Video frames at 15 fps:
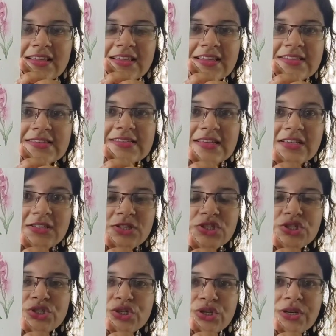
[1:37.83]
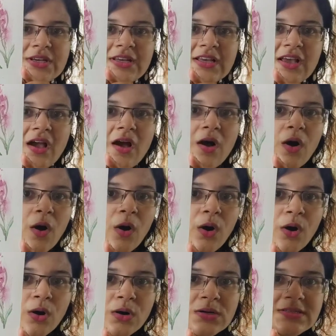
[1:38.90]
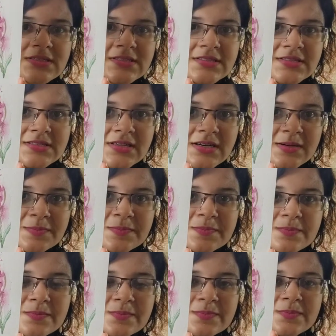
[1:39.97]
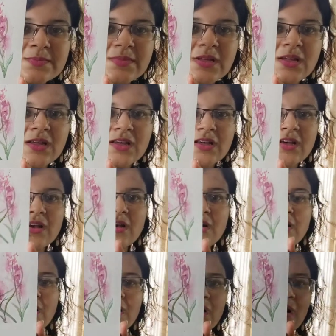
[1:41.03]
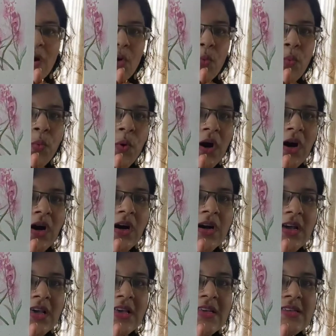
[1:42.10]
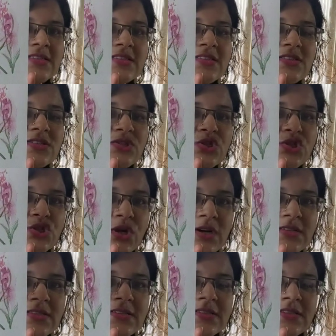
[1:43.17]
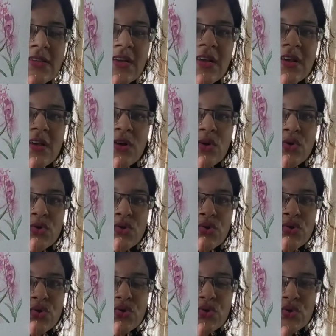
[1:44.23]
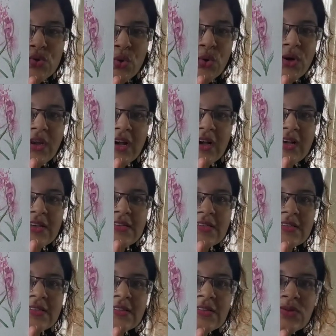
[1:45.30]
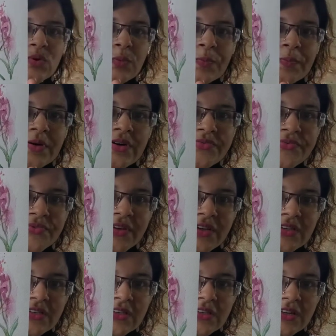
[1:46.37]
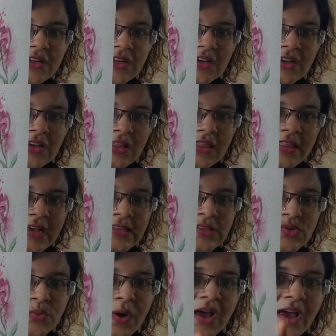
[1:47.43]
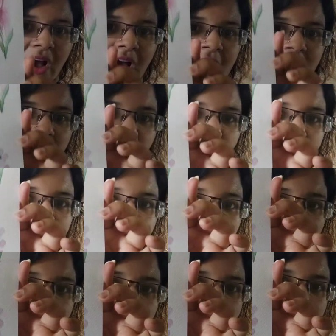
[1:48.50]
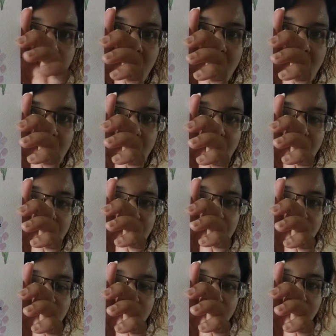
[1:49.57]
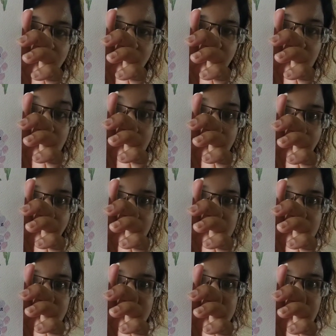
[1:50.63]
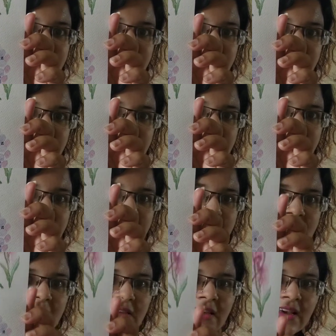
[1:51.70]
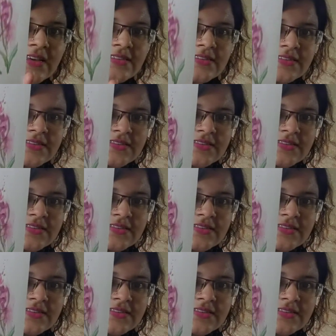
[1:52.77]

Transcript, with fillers: Isn't she awesome? Her work is just so nice and so perfect. That's why I call her work masterpieces. Yes.